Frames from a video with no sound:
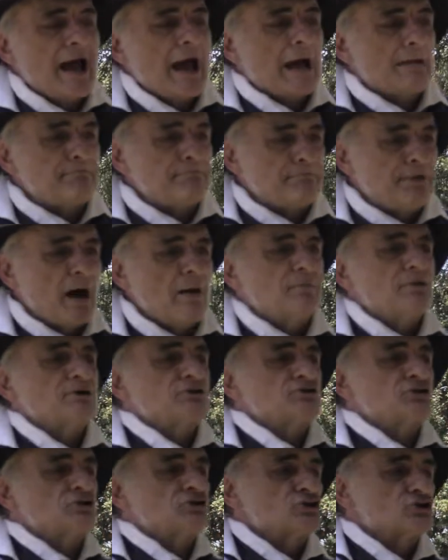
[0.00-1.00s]
had
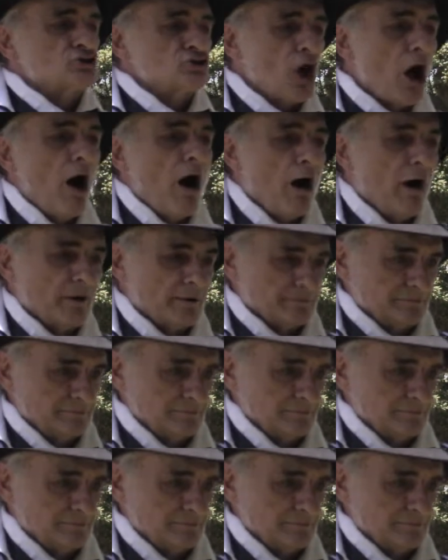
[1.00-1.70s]
published the song.